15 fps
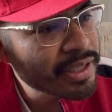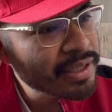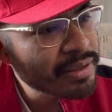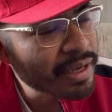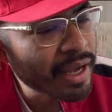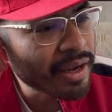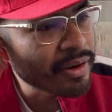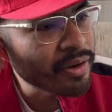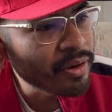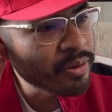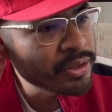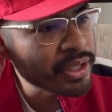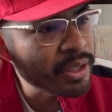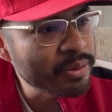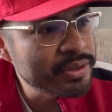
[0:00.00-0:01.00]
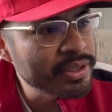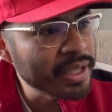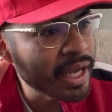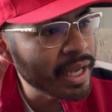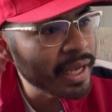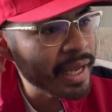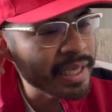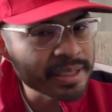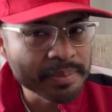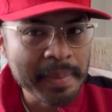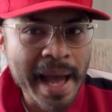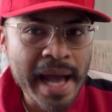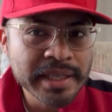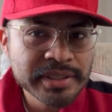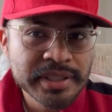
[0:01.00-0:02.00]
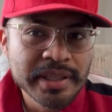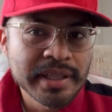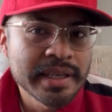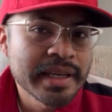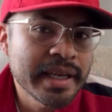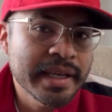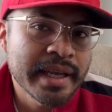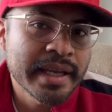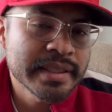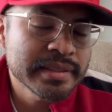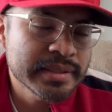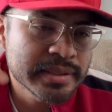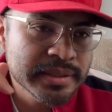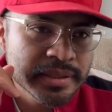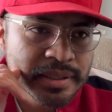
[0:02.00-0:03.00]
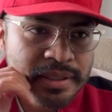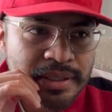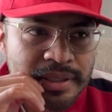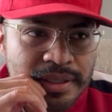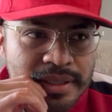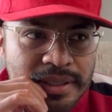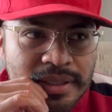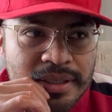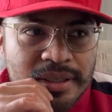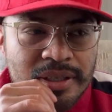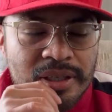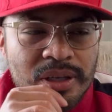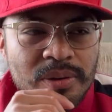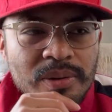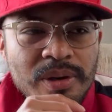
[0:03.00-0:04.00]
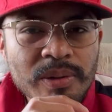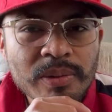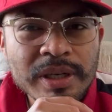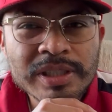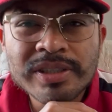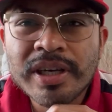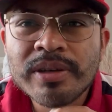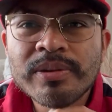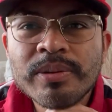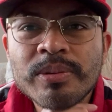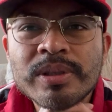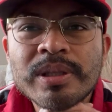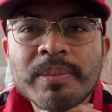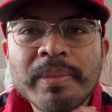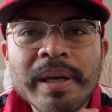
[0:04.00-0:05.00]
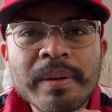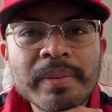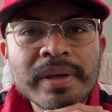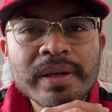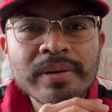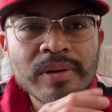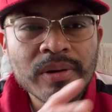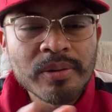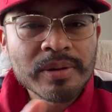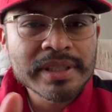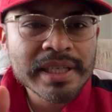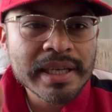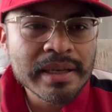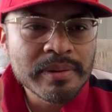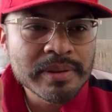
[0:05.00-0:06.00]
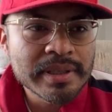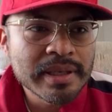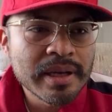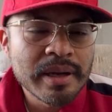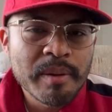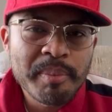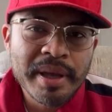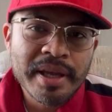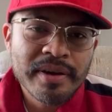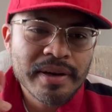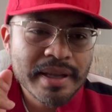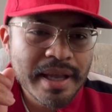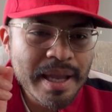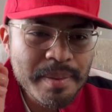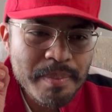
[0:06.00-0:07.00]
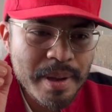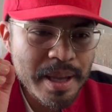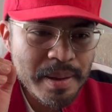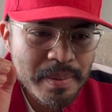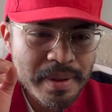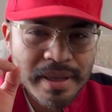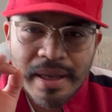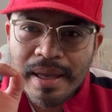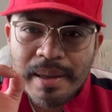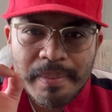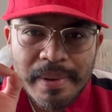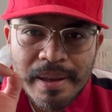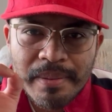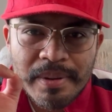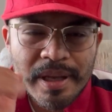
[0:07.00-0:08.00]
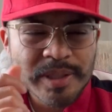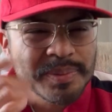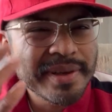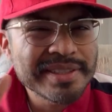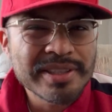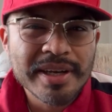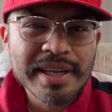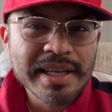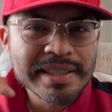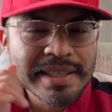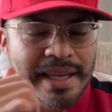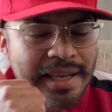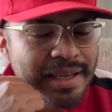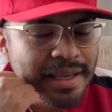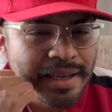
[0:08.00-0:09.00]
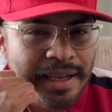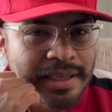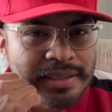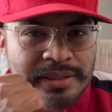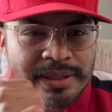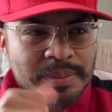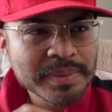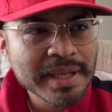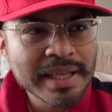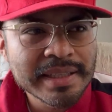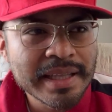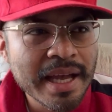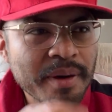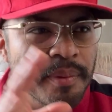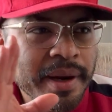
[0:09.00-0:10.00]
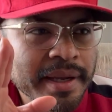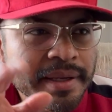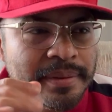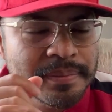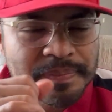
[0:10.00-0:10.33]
I don't know. It was not as masculine, I guess. You know, when you talk with the baby or with the pet, you're like, hey baby. I was probably talking like that, like something like that, right?